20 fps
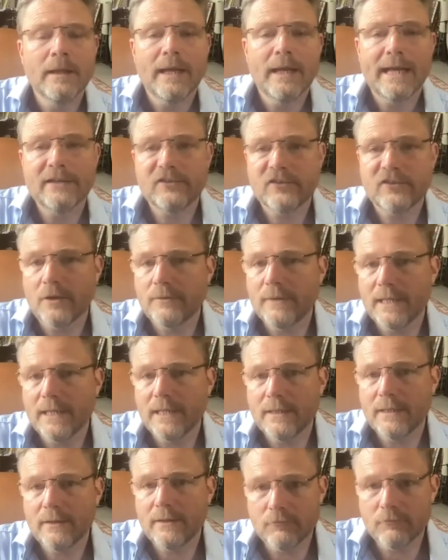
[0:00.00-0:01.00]
And so
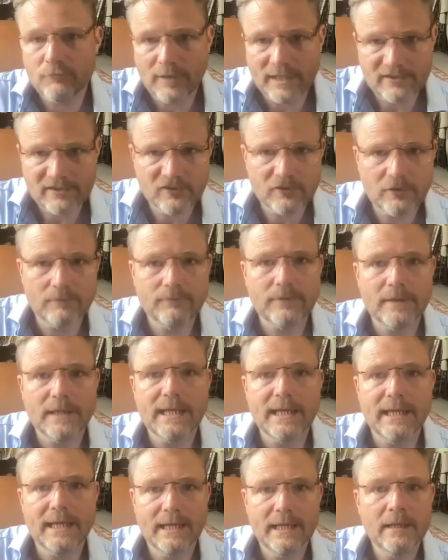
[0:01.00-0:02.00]
then the rest of the
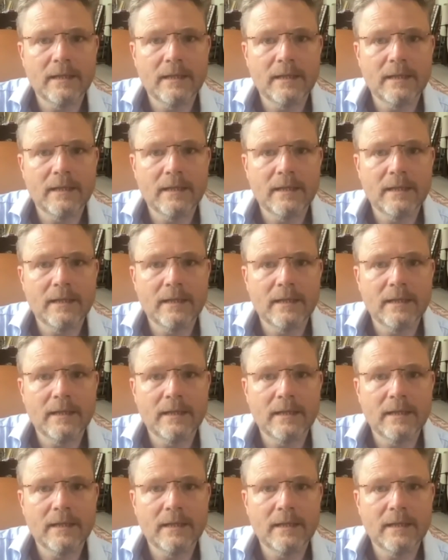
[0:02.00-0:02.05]
year